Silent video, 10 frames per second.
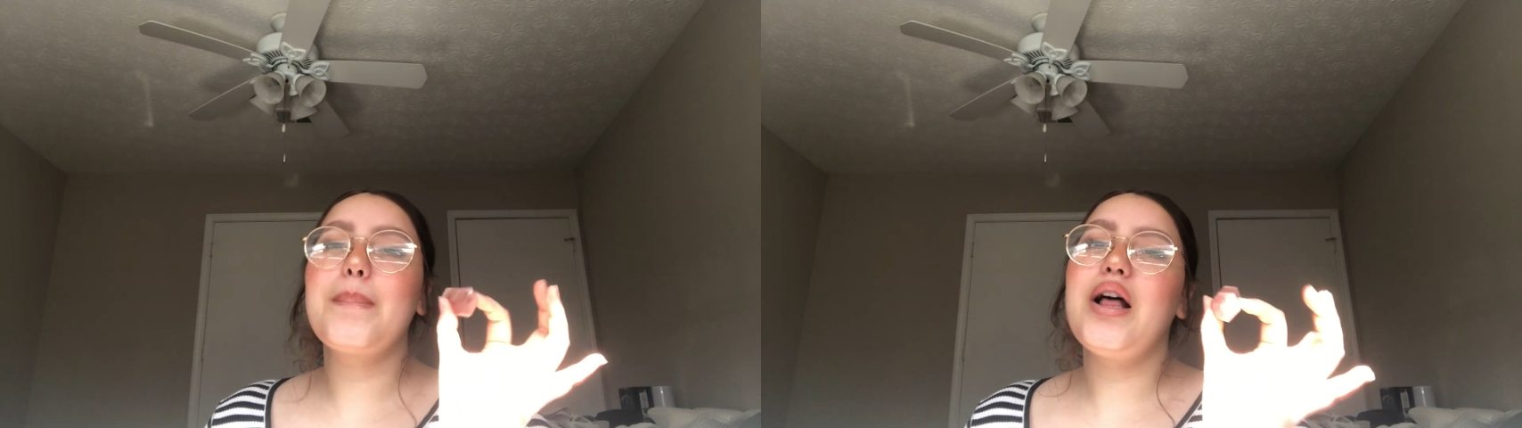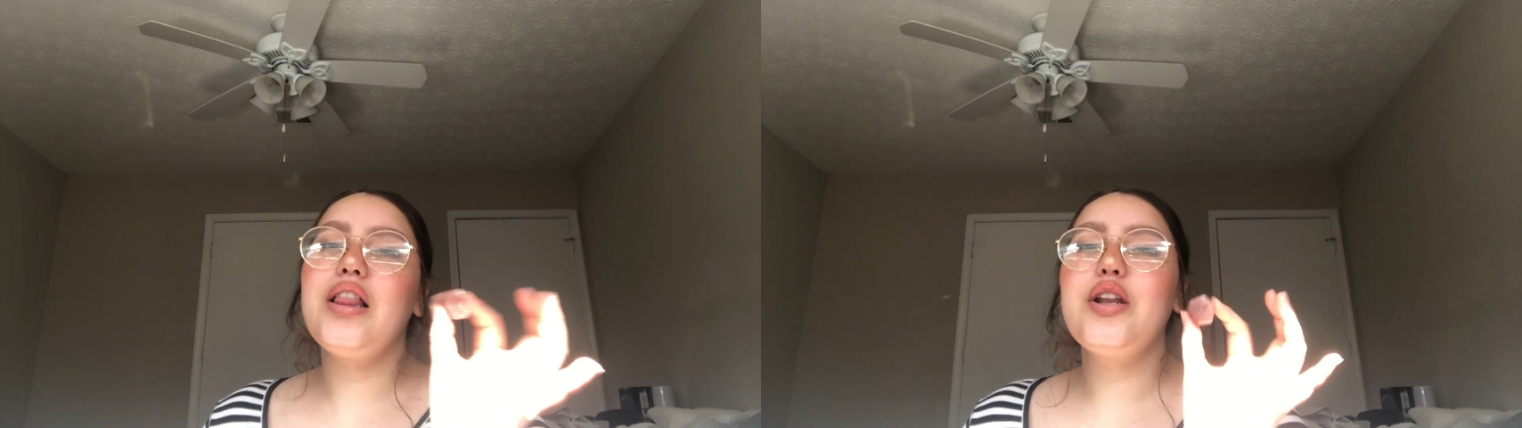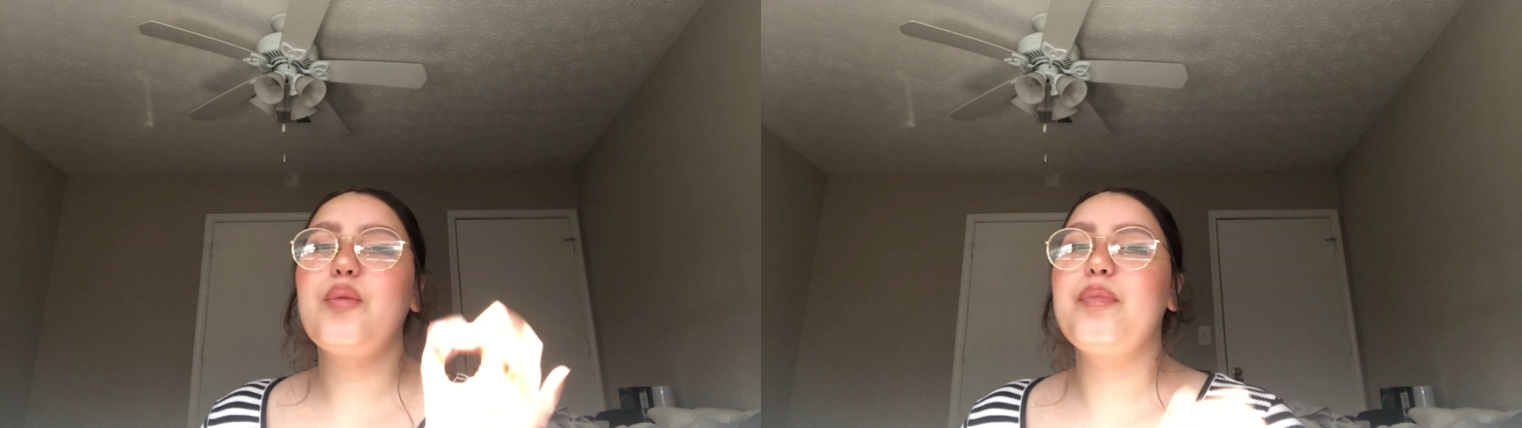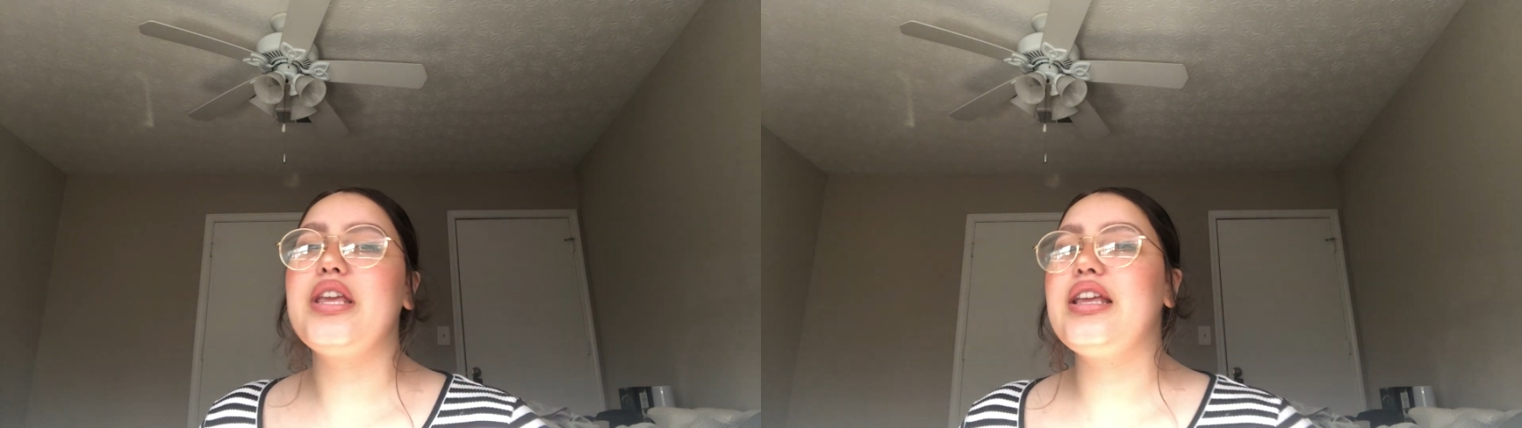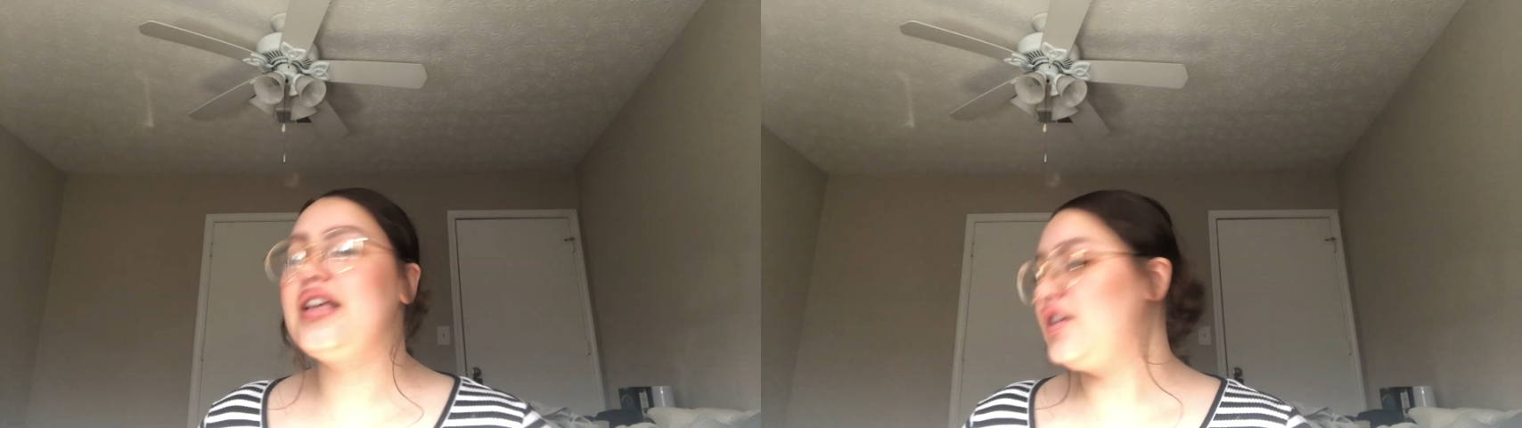a little
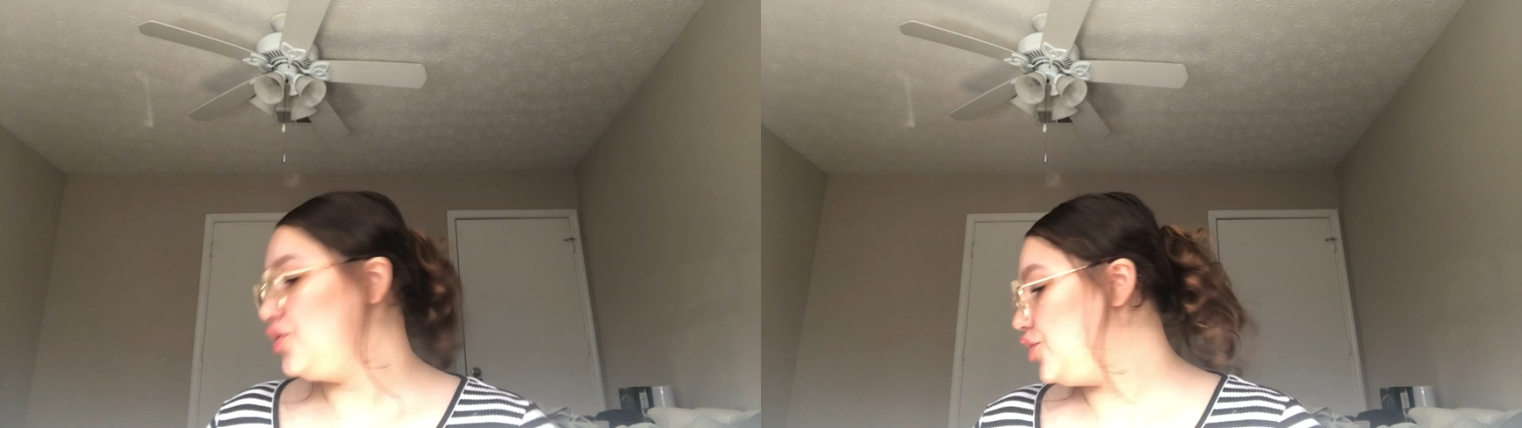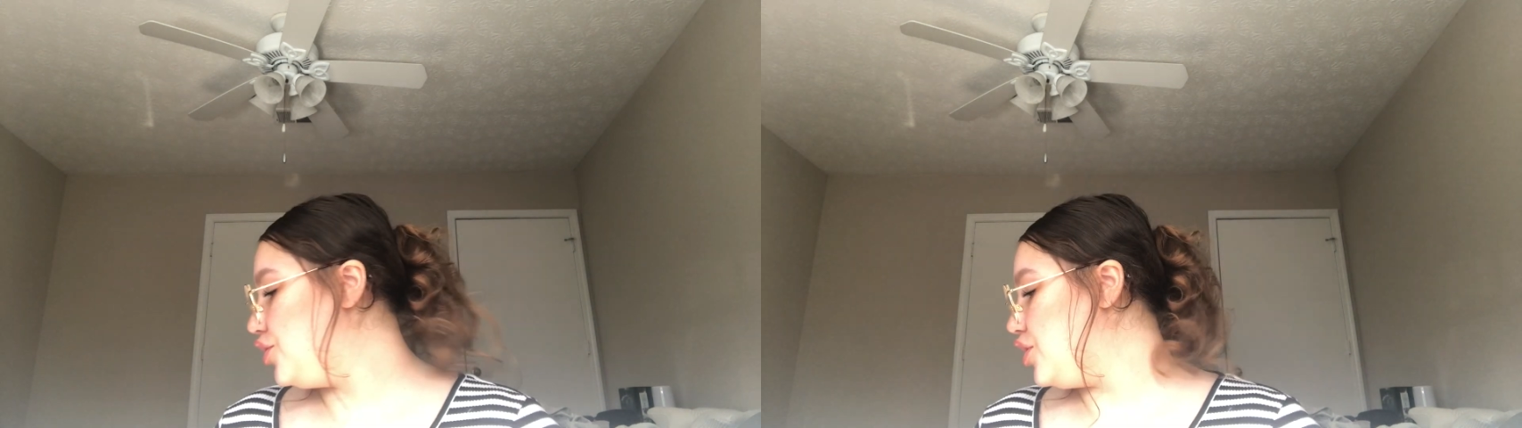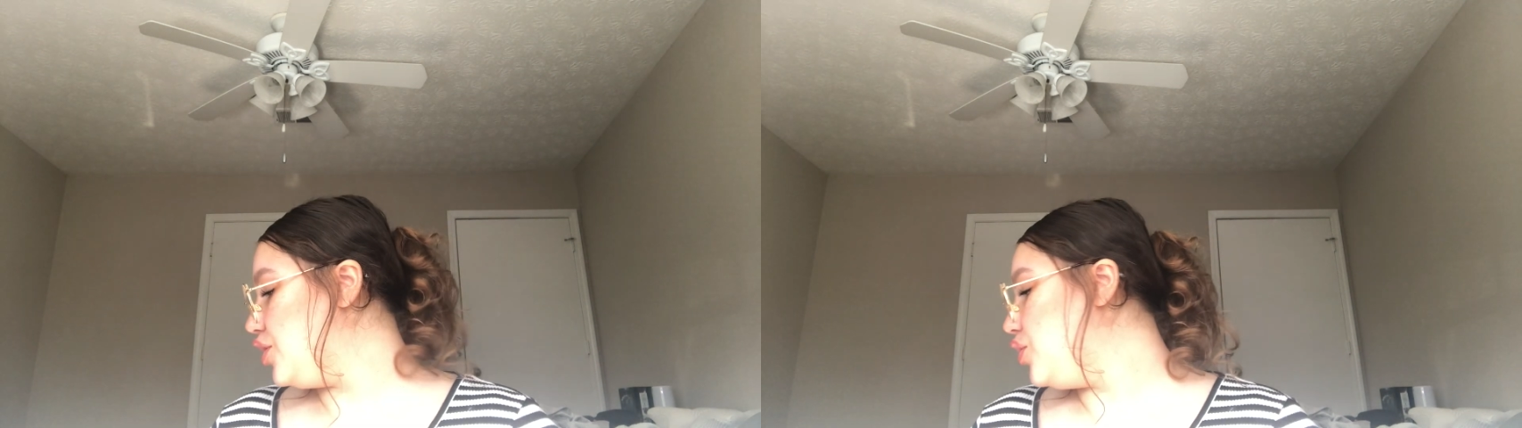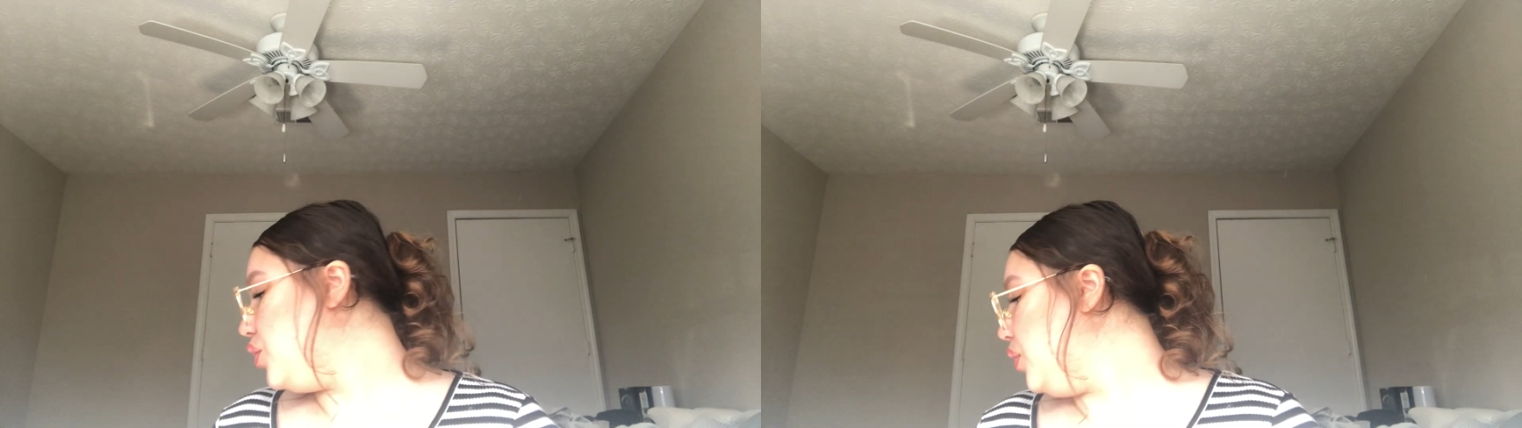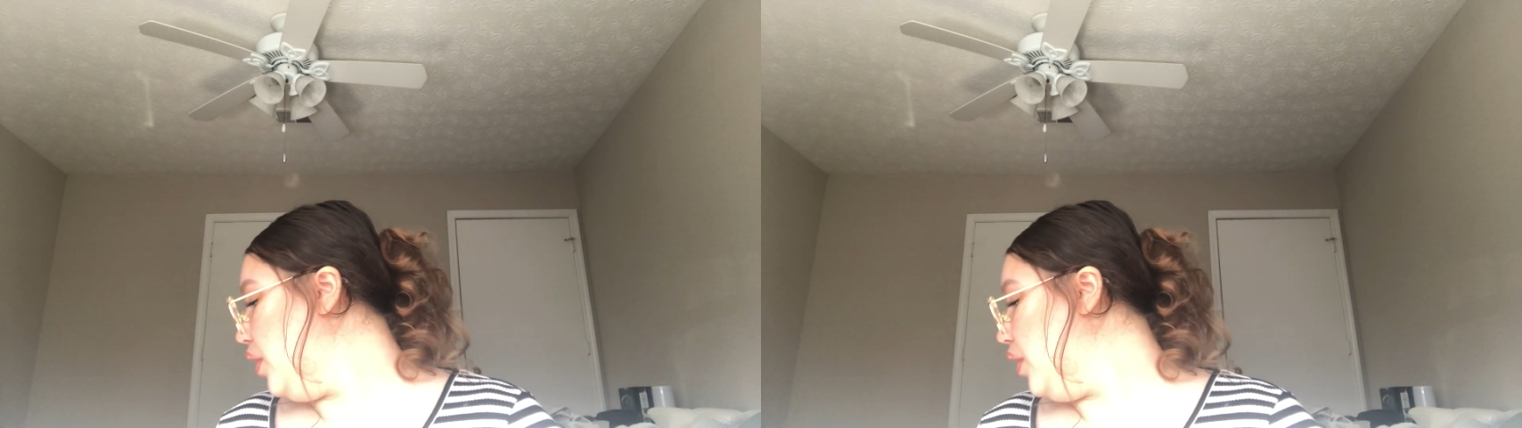pinkish too.